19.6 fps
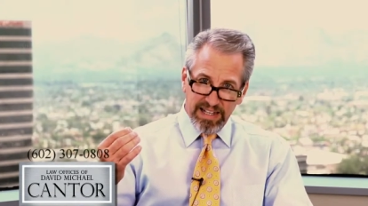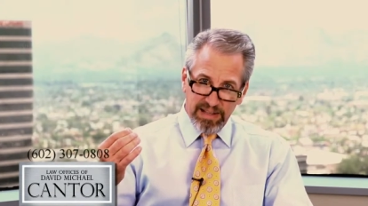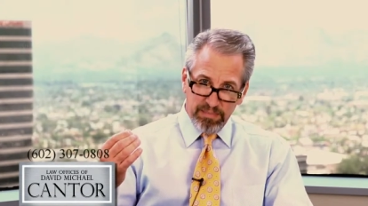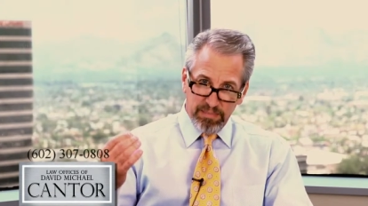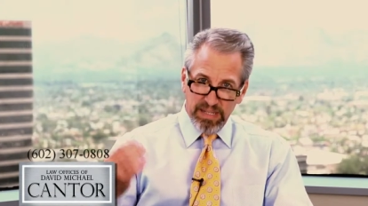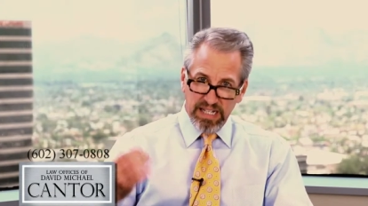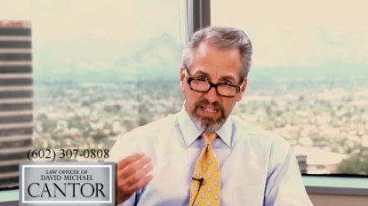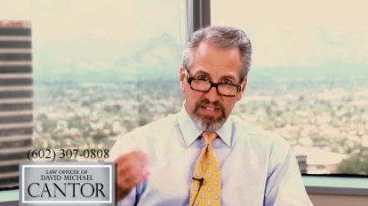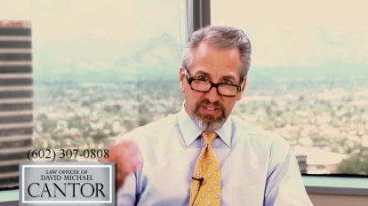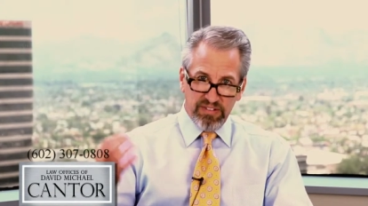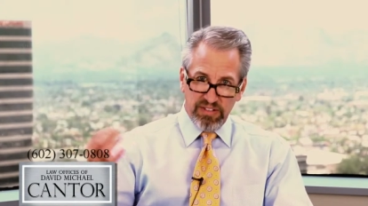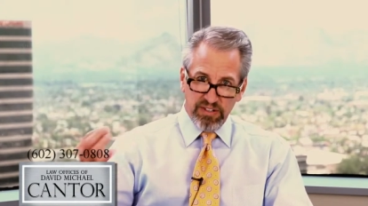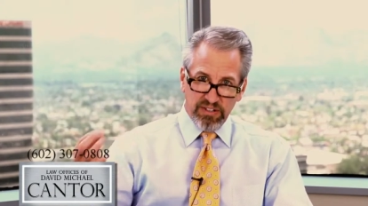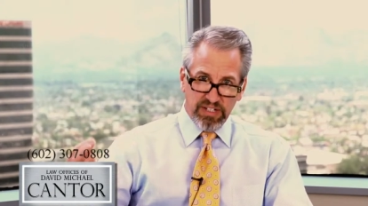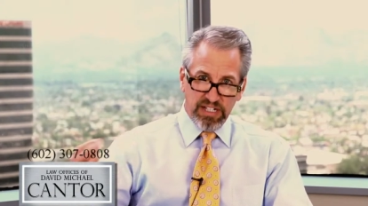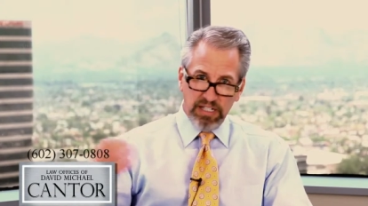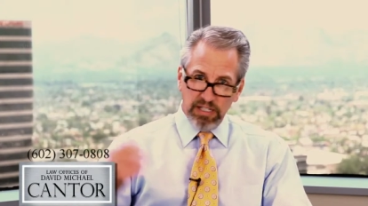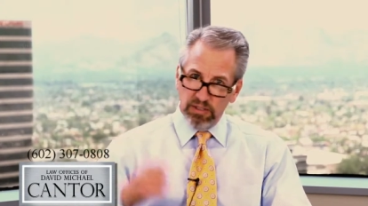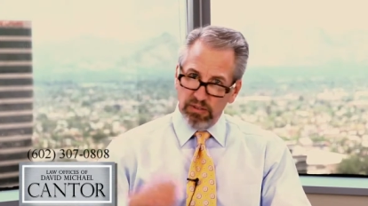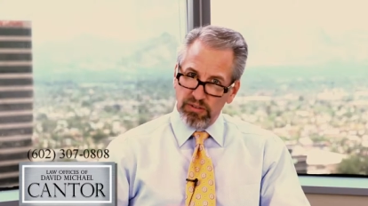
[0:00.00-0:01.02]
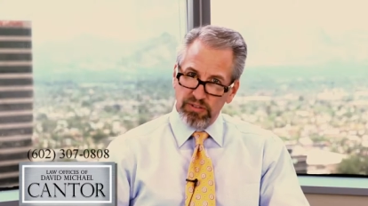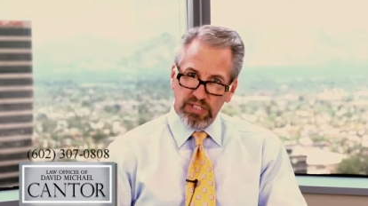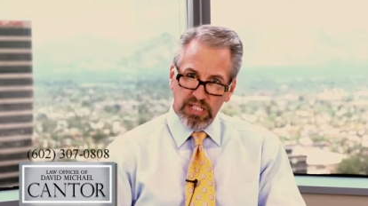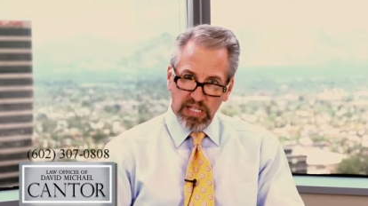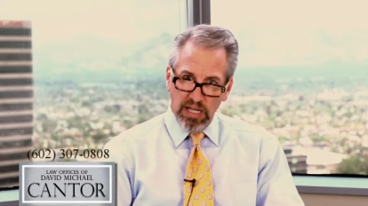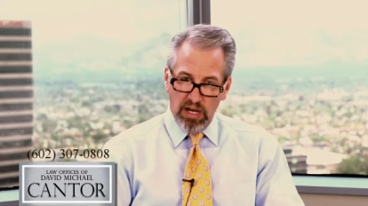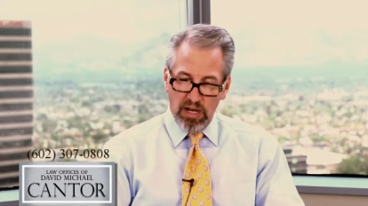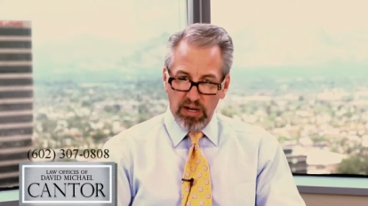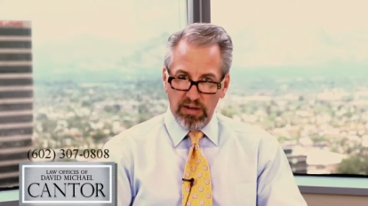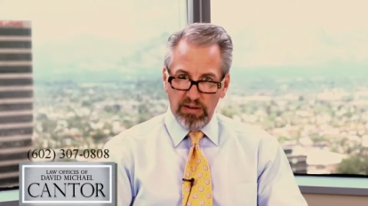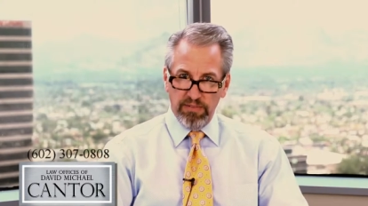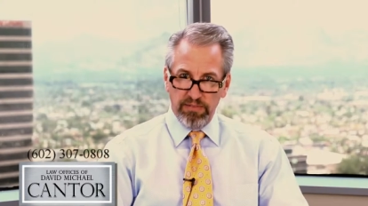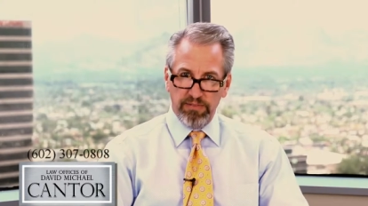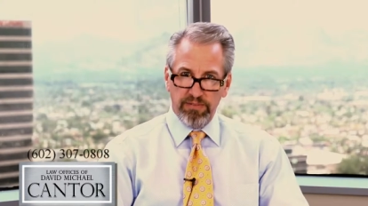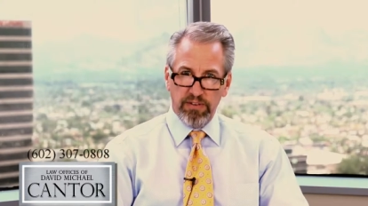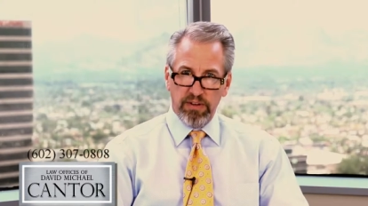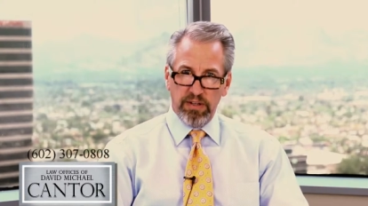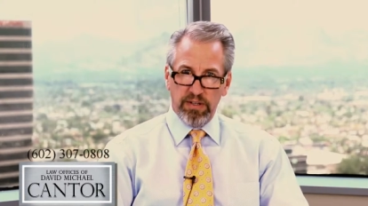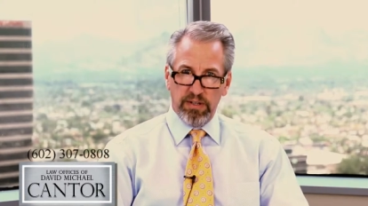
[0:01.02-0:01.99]
means they're guilty
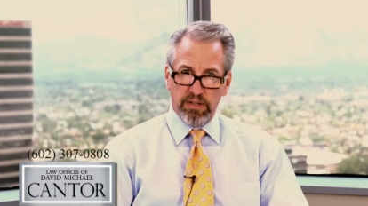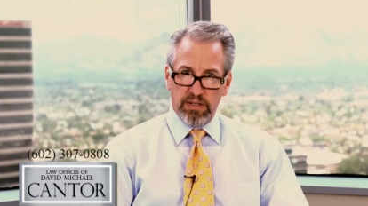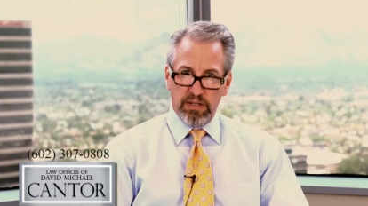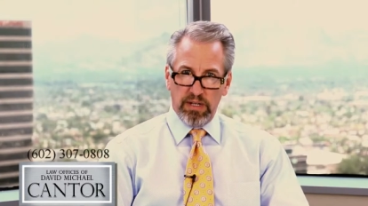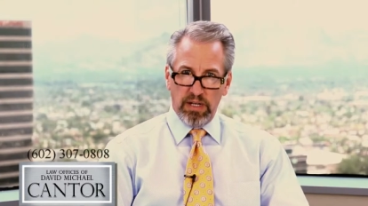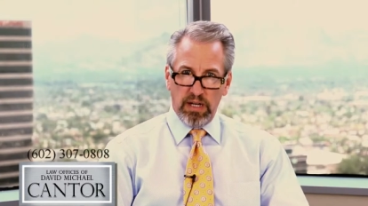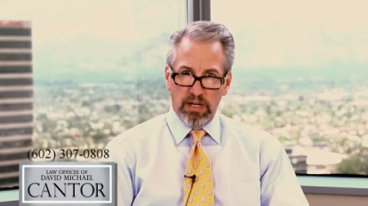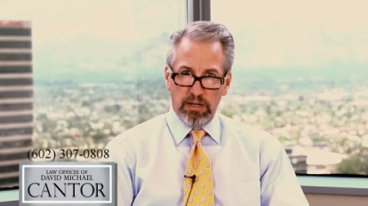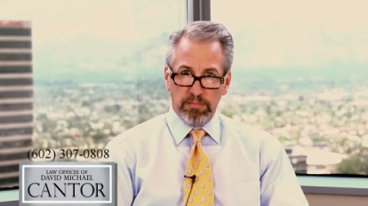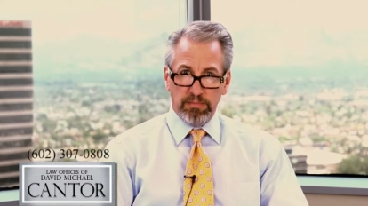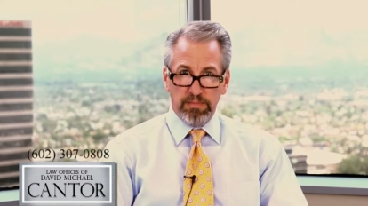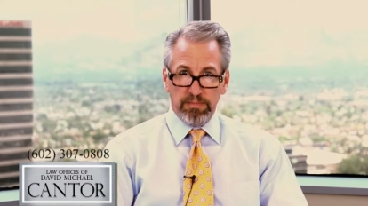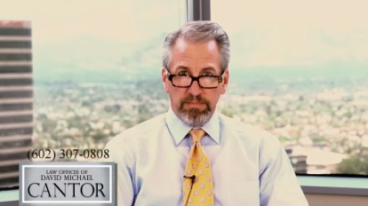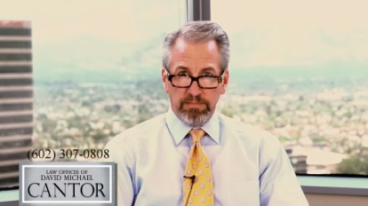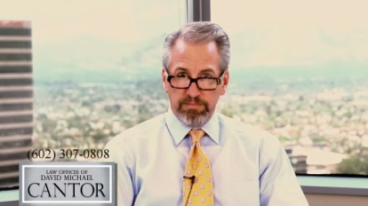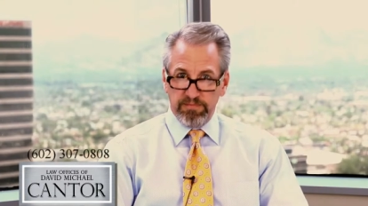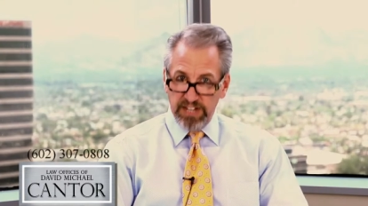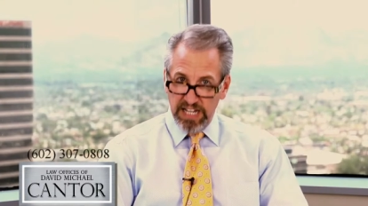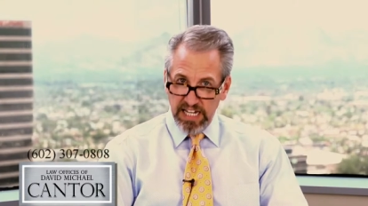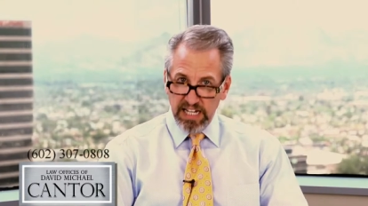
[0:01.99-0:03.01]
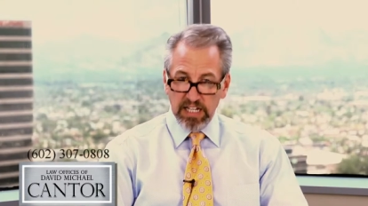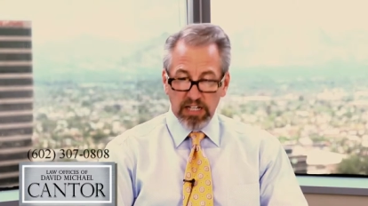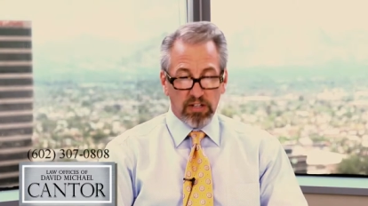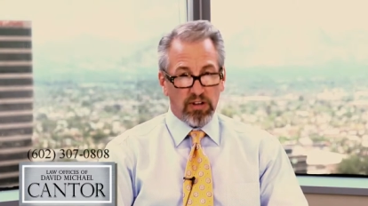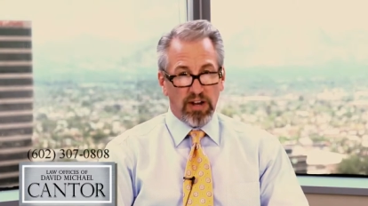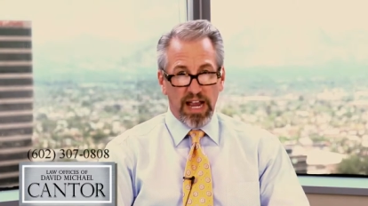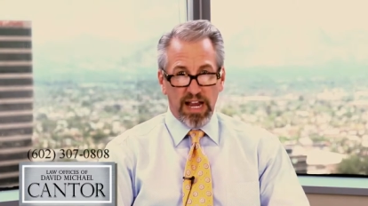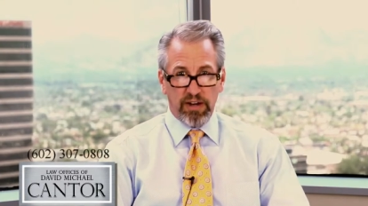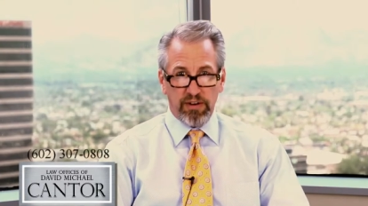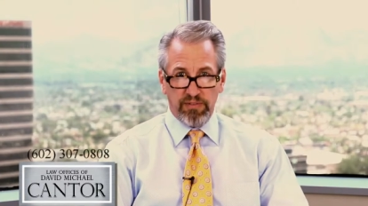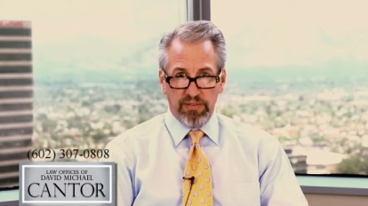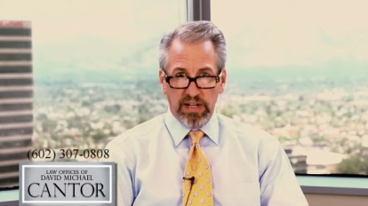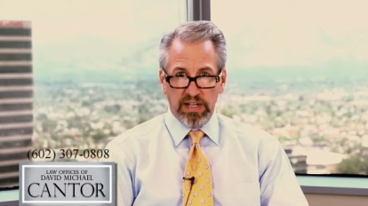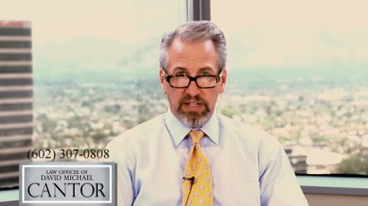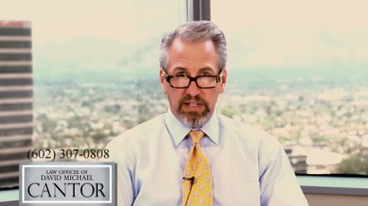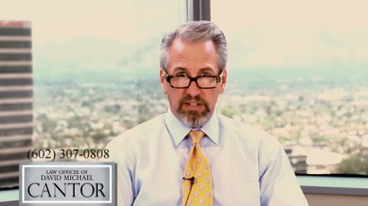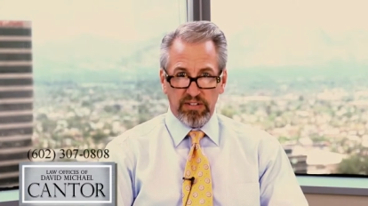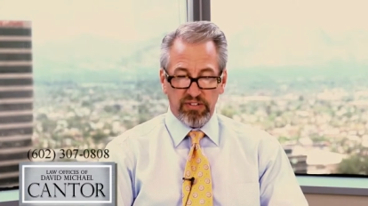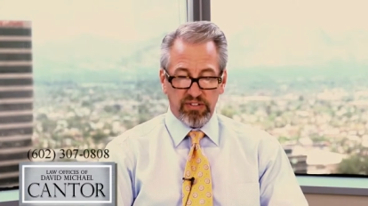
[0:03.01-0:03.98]
of um, vehicular
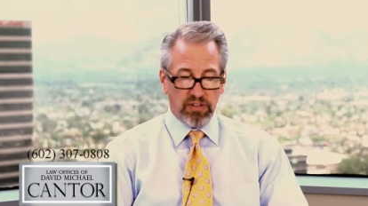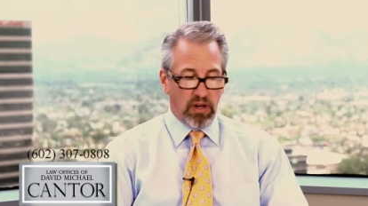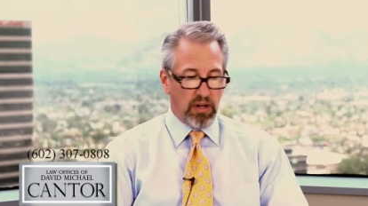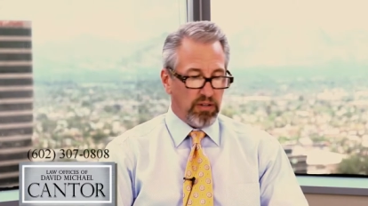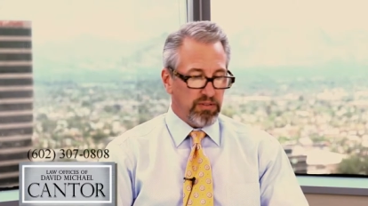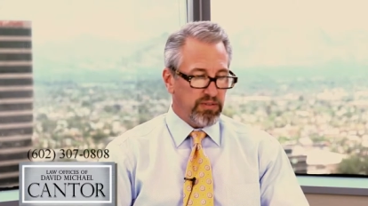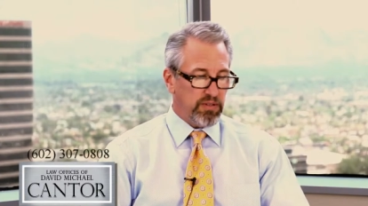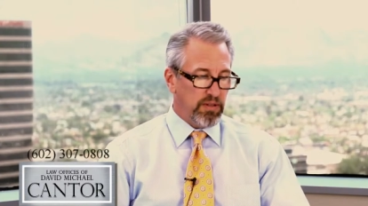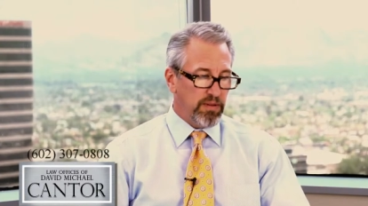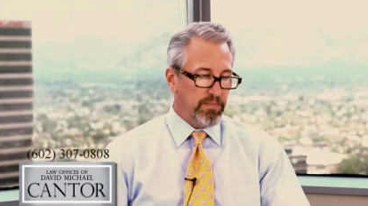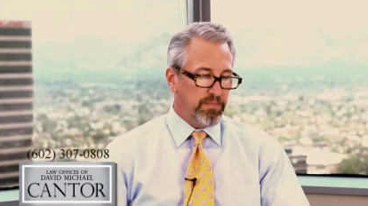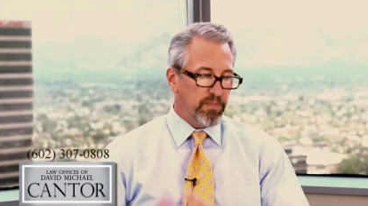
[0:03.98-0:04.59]
aggravated assault.